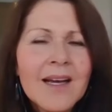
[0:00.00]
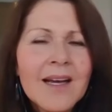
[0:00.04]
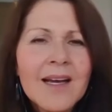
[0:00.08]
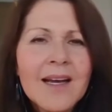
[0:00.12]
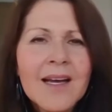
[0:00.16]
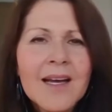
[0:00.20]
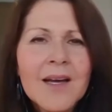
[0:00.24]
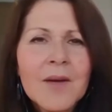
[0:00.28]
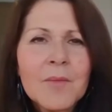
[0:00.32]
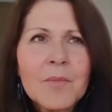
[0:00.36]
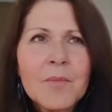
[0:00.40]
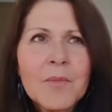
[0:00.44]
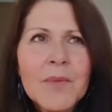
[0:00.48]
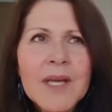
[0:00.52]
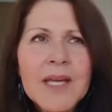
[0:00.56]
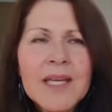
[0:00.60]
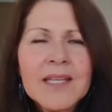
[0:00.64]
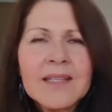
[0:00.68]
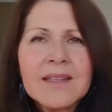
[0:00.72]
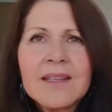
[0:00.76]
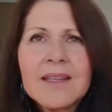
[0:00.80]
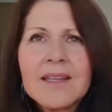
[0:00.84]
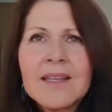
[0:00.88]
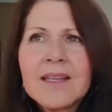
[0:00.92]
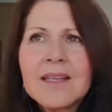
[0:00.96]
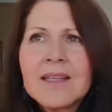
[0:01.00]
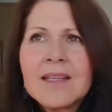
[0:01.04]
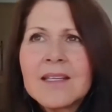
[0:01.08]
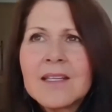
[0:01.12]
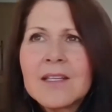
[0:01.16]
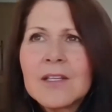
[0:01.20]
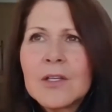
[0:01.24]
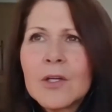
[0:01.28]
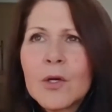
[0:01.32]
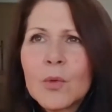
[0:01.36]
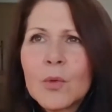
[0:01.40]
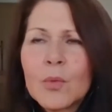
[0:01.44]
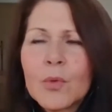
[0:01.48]
um, and, you
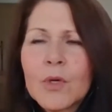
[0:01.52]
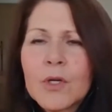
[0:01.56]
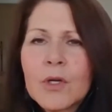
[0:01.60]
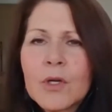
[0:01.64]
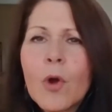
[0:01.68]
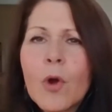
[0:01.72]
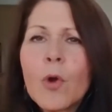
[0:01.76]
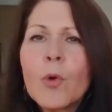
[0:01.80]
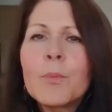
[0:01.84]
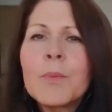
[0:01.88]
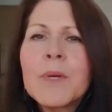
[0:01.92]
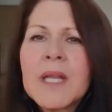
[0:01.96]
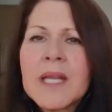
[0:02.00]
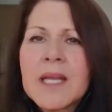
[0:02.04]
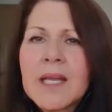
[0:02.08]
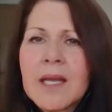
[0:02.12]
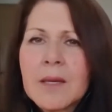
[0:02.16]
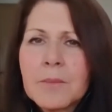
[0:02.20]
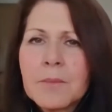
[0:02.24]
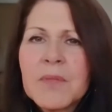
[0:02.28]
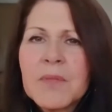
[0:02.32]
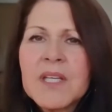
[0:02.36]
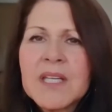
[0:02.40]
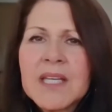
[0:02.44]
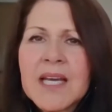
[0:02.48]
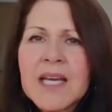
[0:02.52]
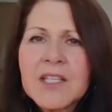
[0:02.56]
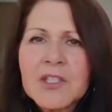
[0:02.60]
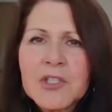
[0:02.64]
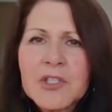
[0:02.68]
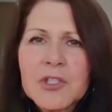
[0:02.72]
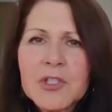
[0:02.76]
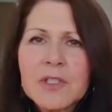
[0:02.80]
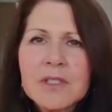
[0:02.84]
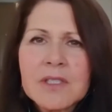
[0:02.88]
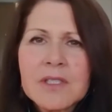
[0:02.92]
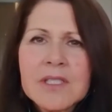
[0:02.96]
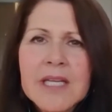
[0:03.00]
know, we're opening up the
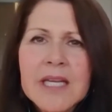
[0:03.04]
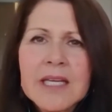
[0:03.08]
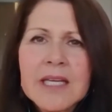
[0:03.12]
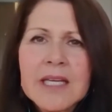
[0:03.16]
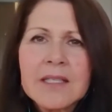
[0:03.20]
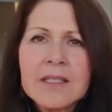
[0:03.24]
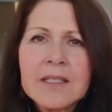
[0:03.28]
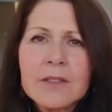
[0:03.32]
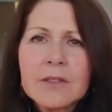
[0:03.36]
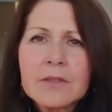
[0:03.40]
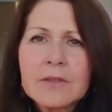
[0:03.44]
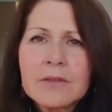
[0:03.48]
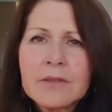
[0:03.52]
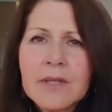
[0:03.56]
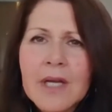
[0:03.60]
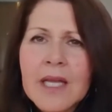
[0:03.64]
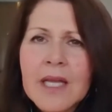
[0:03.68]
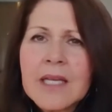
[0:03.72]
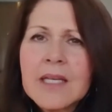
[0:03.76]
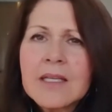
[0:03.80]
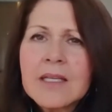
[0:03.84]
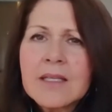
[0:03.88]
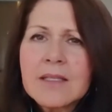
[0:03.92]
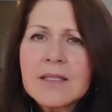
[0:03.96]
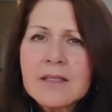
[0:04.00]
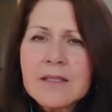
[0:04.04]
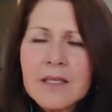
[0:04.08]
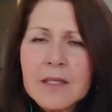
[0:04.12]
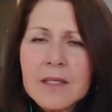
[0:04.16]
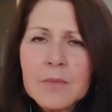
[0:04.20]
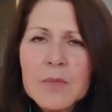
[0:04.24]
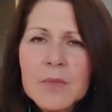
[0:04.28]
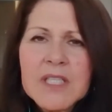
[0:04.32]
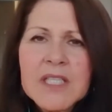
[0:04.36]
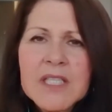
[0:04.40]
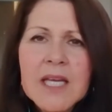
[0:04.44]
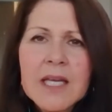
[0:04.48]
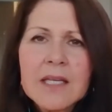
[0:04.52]
national standard, right? It's going to
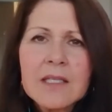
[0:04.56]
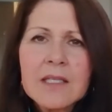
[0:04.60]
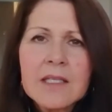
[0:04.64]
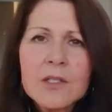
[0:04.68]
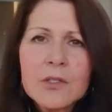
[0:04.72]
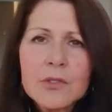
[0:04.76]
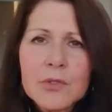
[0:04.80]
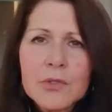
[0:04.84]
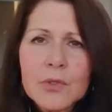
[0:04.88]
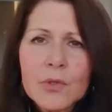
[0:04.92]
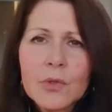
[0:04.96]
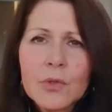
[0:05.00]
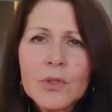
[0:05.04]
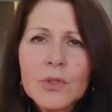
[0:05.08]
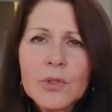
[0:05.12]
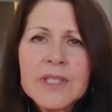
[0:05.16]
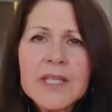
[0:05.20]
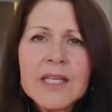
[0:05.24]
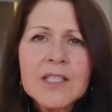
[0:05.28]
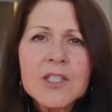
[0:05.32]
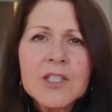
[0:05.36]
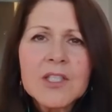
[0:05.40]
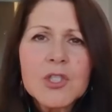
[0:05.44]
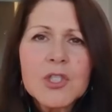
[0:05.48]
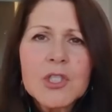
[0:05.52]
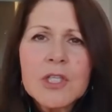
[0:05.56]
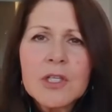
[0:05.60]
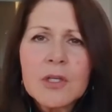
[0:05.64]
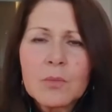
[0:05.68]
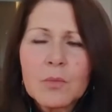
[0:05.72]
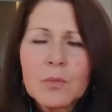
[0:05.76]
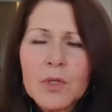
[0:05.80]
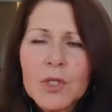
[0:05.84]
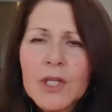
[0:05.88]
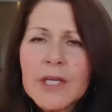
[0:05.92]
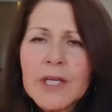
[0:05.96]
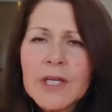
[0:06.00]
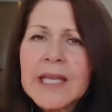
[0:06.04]
be ten mm-hmm. years old next year, and
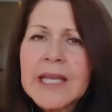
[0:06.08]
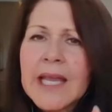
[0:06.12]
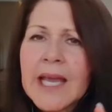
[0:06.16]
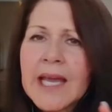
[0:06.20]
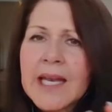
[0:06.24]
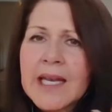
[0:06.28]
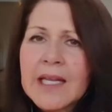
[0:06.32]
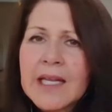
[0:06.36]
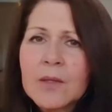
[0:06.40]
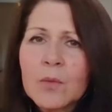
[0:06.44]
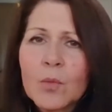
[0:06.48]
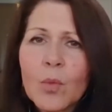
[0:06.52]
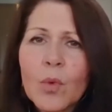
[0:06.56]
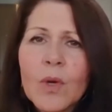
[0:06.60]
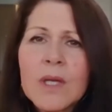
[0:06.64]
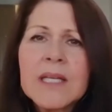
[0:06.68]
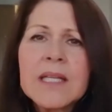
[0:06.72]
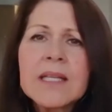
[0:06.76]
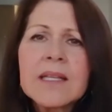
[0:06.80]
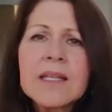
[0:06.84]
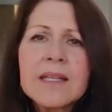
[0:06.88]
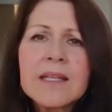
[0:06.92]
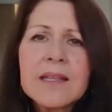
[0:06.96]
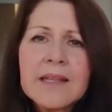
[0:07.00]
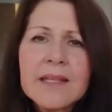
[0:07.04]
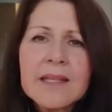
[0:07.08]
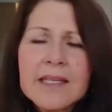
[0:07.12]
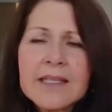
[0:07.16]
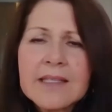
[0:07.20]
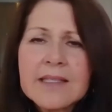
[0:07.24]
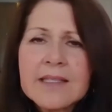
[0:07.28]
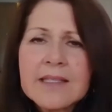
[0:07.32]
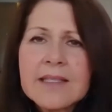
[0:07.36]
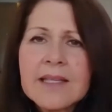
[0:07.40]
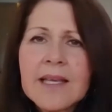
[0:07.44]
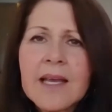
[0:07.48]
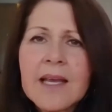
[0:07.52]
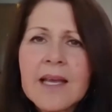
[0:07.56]
we're looking at it. And one of the
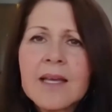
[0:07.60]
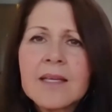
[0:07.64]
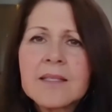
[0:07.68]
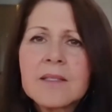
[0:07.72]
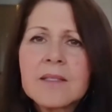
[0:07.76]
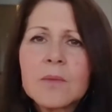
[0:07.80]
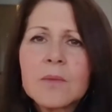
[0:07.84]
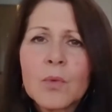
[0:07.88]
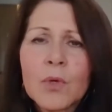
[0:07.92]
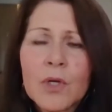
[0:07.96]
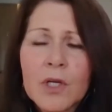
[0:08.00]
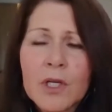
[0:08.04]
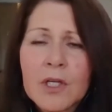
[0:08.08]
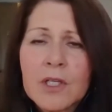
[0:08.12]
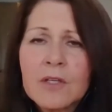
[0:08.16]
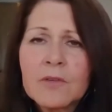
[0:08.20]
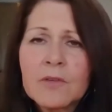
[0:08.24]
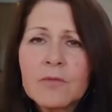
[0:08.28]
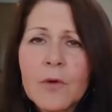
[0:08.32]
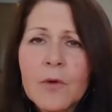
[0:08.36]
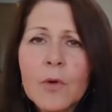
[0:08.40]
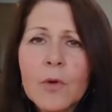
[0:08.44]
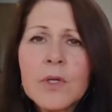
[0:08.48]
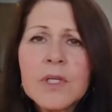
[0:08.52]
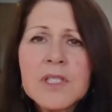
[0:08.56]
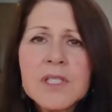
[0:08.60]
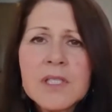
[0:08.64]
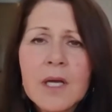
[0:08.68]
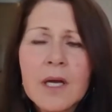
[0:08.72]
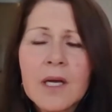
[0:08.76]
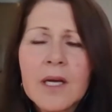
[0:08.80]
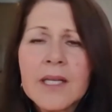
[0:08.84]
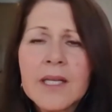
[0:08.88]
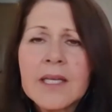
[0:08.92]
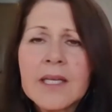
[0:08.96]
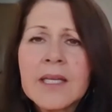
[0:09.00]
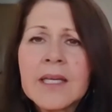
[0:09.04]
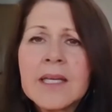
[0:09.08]
things that we're going to focus
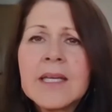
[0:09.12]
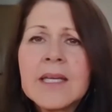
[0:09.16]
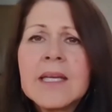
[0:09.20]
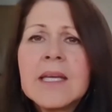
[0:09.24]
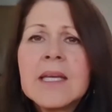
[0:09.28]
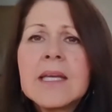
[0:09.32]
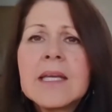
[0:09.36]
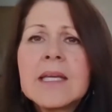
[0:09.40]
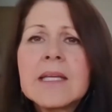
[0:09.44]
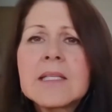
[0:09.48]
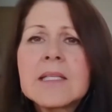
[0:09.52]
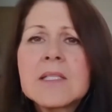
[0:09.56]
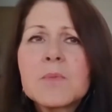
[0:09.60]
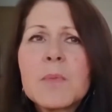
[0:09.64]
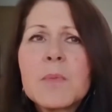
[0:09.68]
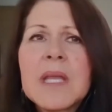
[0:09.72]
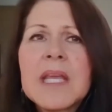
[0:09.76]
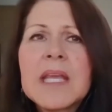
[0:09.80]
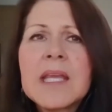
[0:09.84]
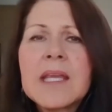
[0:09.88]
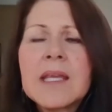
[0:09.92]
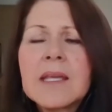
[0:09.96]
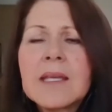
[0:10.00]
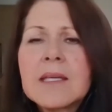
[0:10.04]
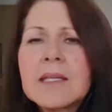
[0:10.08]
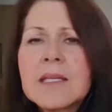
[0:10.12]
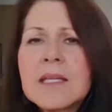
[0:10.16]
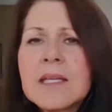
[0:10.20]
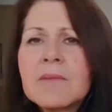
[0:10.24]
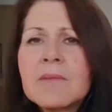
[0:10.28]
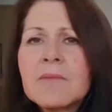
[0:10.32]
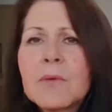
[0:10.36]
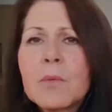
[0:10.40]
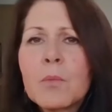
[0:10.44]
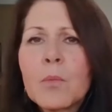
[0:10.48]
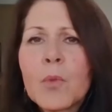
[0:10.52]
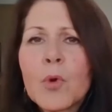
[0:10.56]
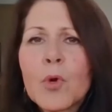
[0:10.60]
on is making it
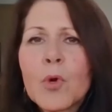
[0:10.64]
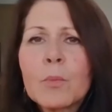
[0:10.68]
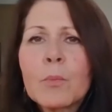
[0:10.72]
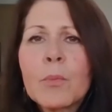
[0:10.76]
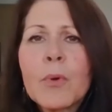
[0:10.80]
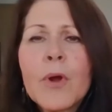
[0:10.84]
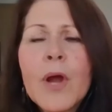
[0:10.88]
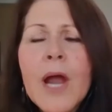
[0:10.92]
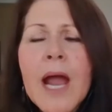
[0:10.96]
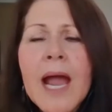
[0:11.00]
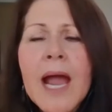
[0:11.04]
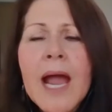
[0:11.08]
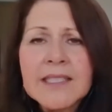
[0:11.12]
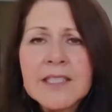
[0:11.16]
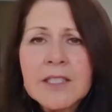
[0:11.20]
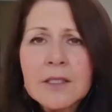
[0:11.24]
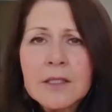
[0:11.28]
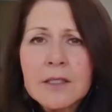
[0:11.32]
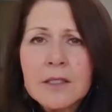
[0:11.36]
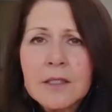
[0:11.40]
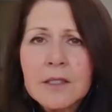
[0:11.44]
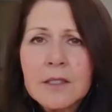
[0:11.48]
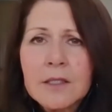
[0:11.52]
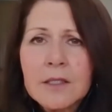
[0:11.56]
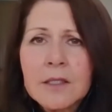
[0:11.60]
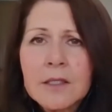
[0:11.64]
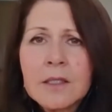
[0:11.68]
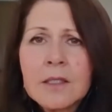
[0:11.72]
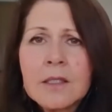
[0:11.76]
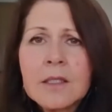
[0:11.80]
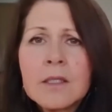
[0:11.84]
even more practical